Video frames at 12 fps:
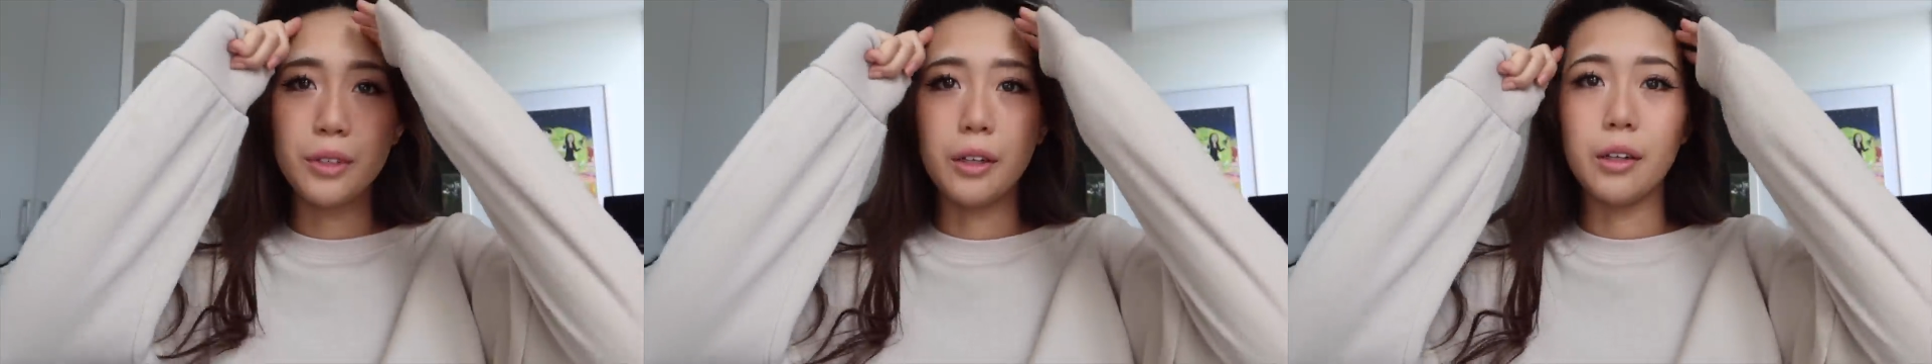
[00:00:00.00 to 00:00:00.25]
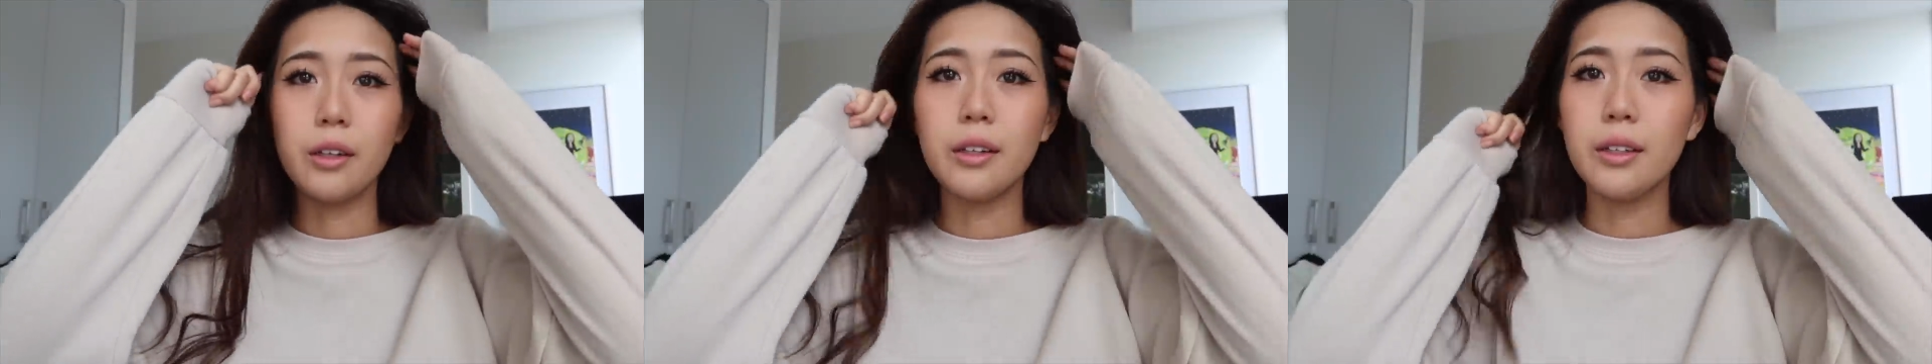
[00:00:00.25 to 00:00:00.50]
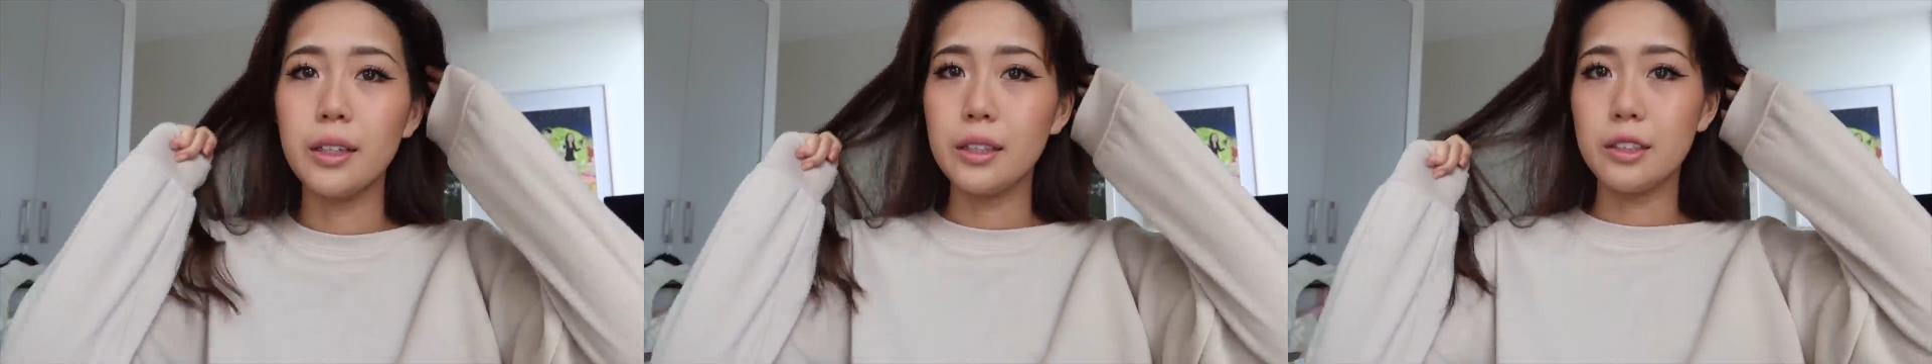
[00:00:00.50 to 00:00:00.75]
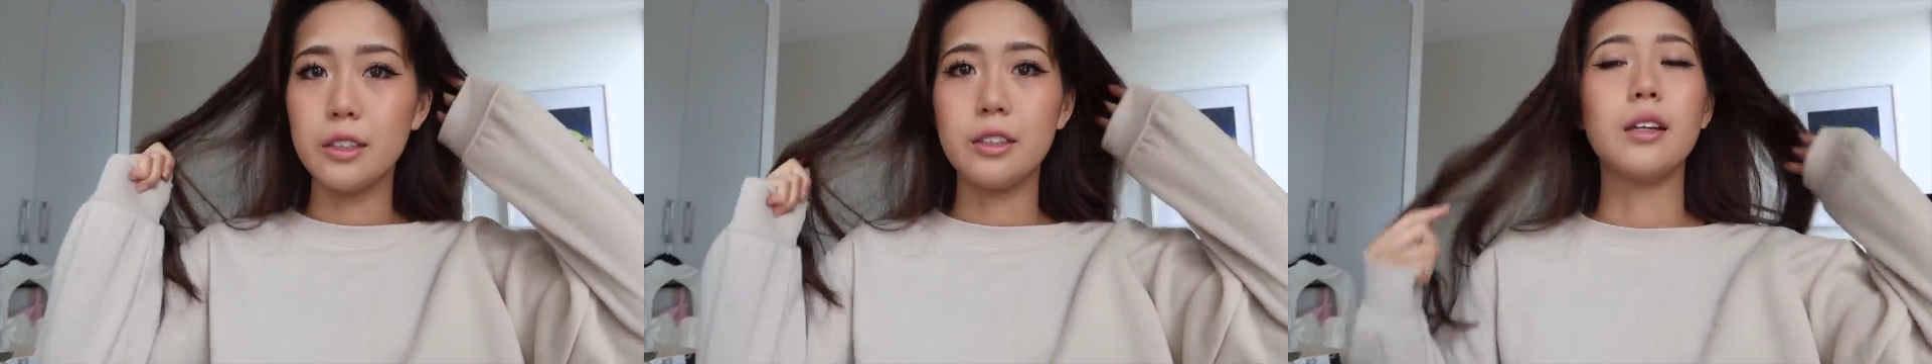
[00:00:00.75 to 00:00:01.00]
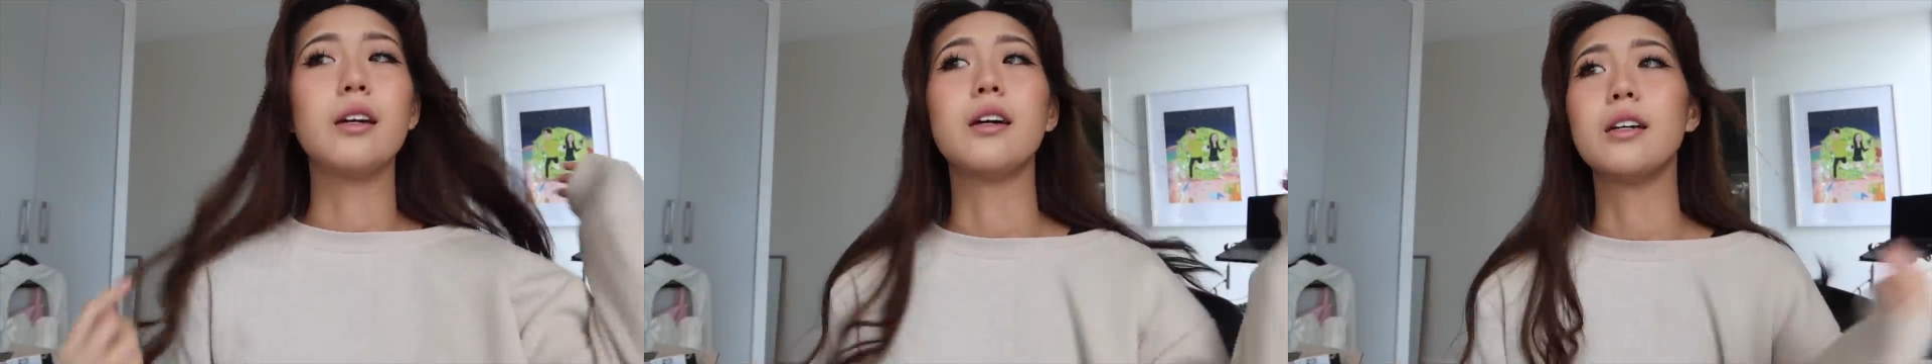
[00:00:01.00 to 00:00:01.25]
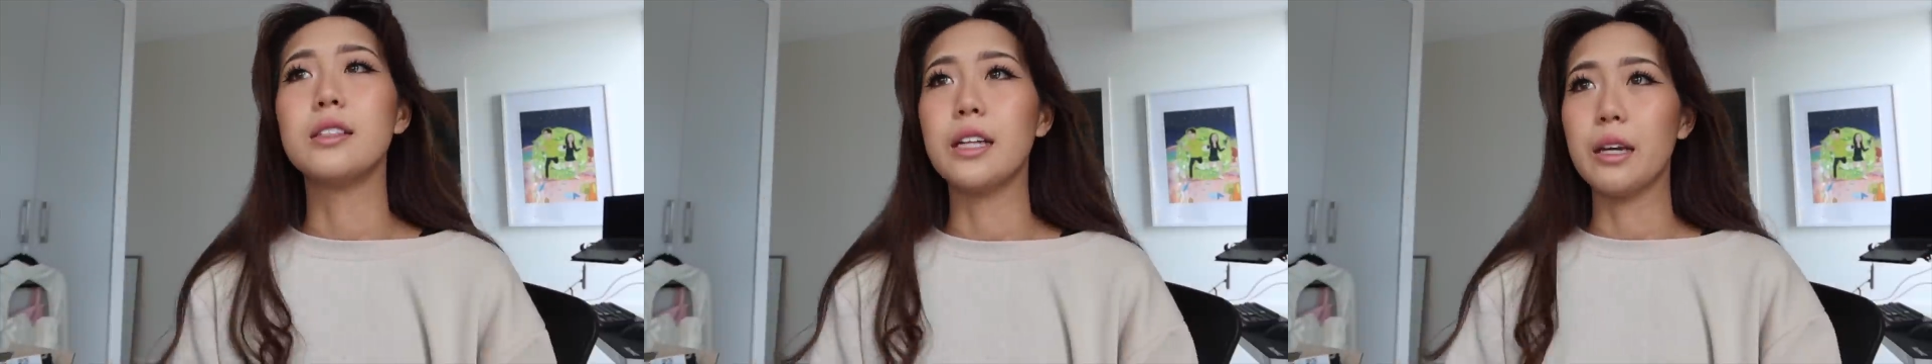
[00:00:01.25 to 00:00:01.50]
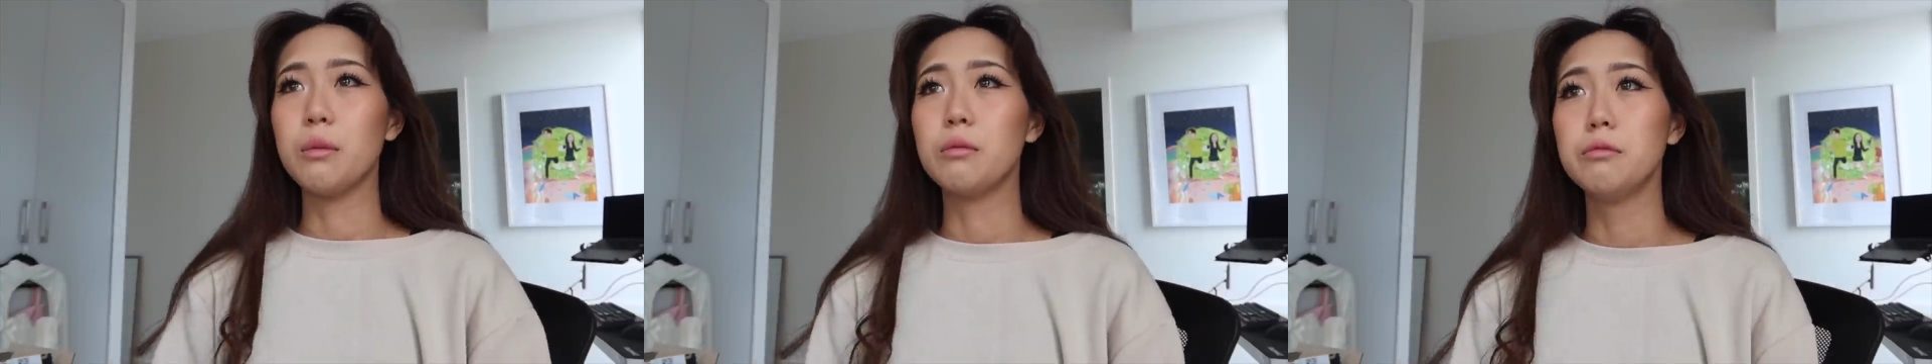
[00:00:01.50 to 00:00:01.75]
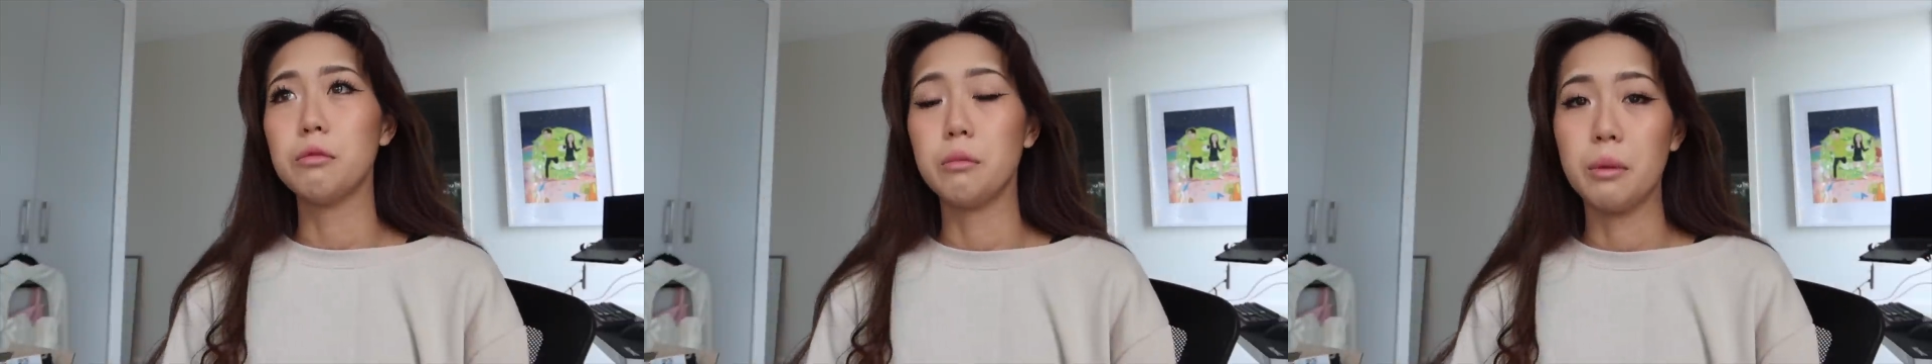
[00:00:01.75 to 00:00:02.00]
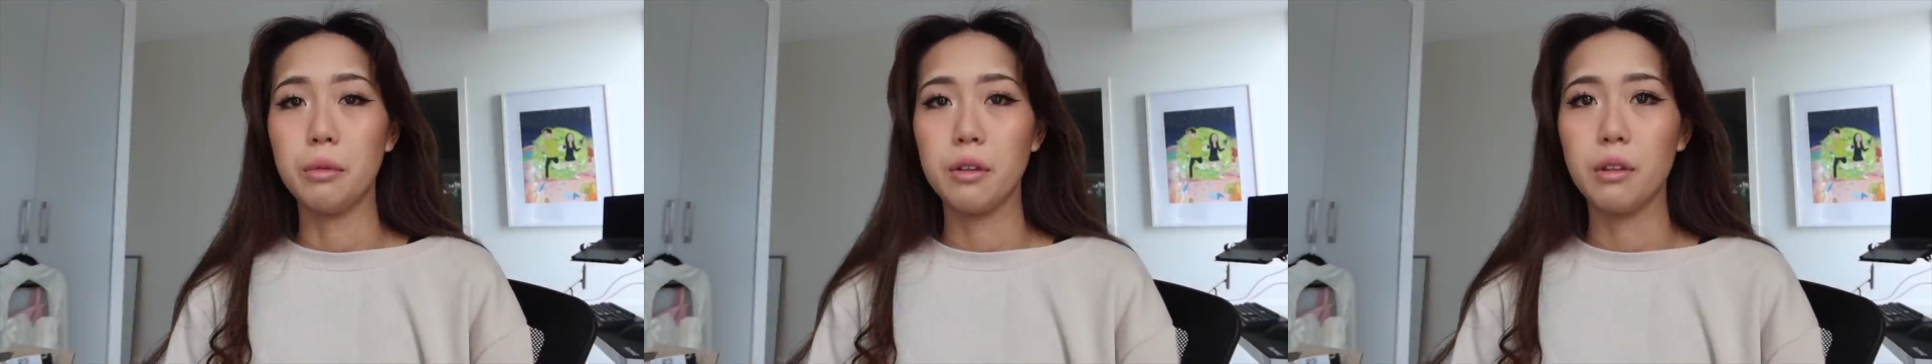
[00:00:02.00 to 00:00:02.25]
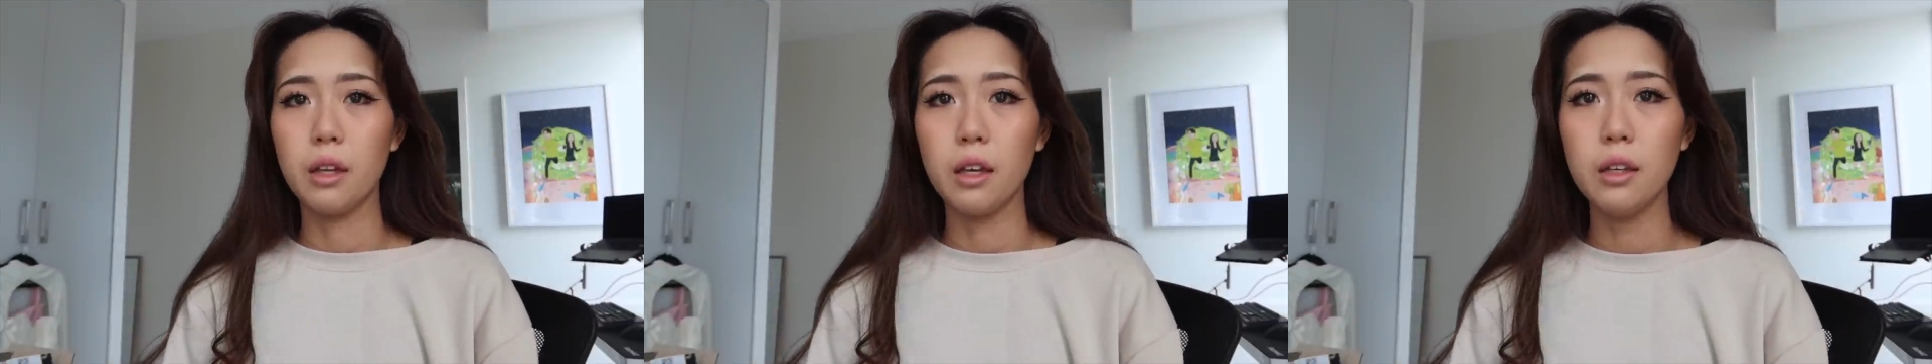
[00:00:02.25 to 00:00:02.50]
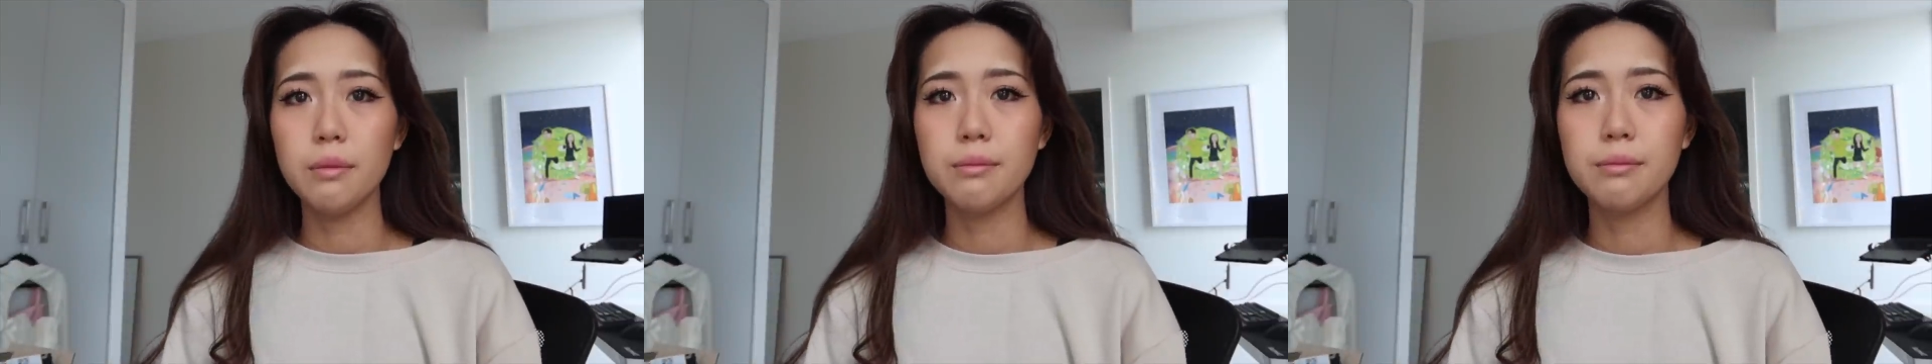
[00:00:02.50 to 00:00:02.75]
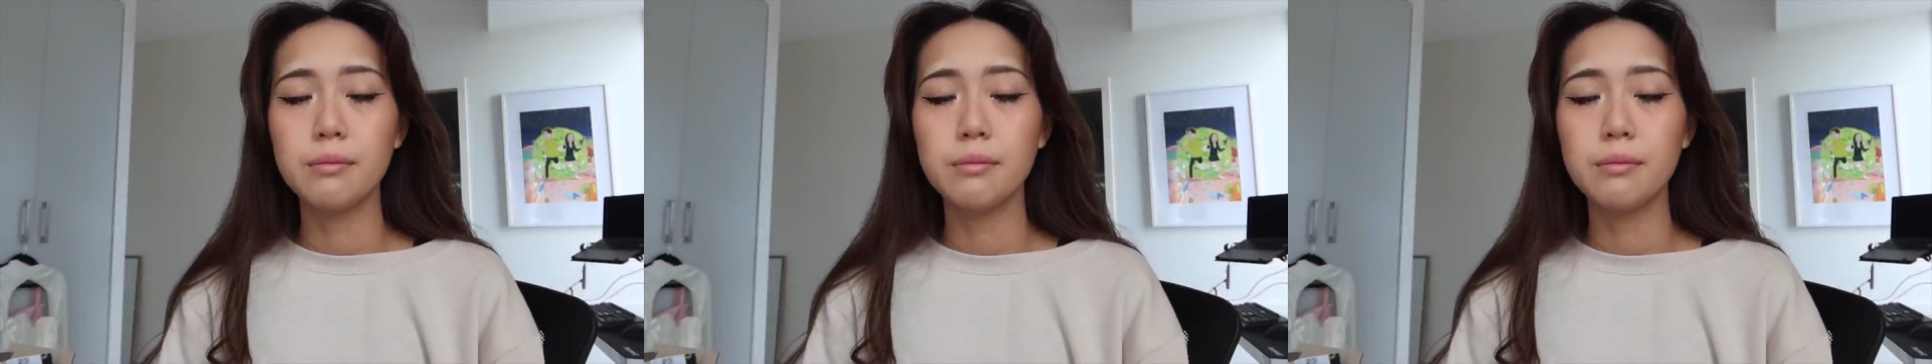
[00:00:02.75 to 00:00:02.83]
so it's a day before my birthday